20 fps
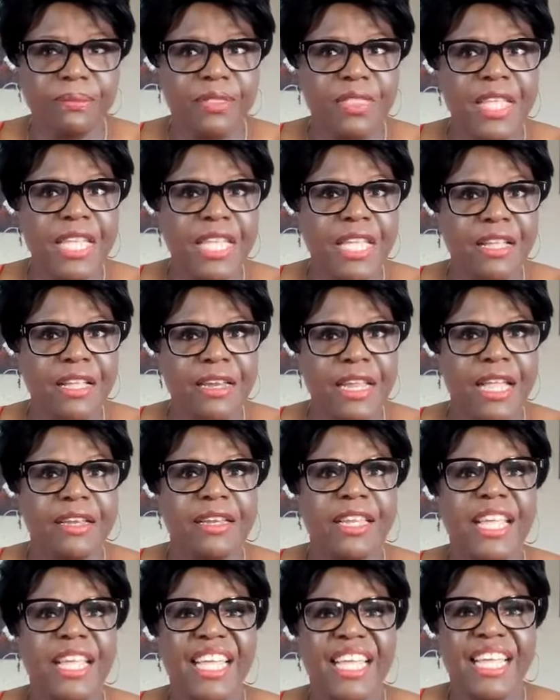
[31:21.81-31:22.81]
thinking
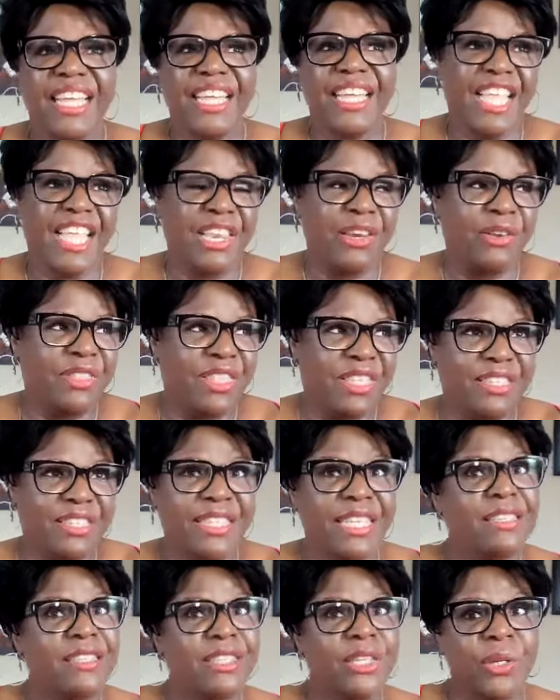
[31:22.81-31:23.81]
that, this
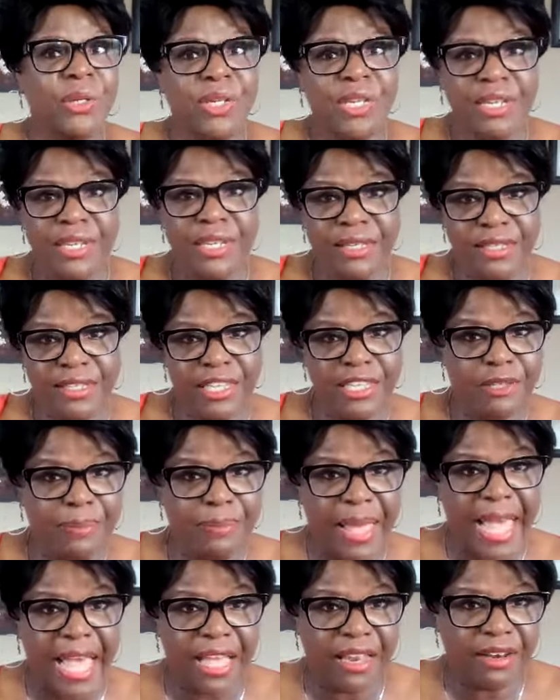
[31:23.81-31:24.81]
tastes good and this tastes
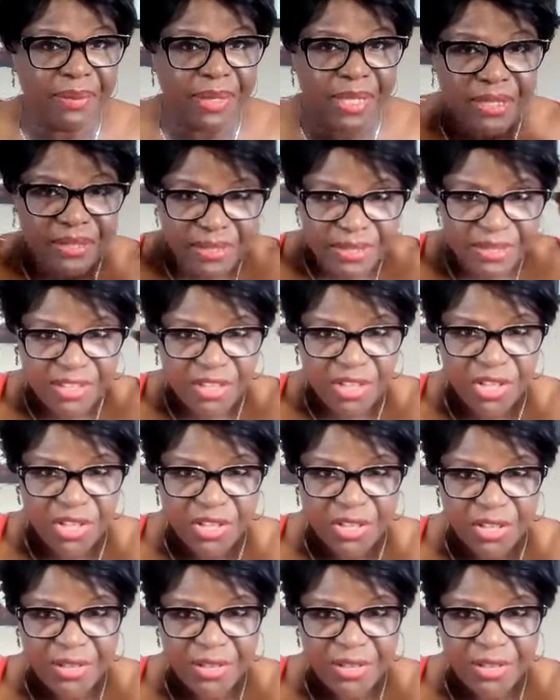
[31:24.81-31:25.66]
bad because it's all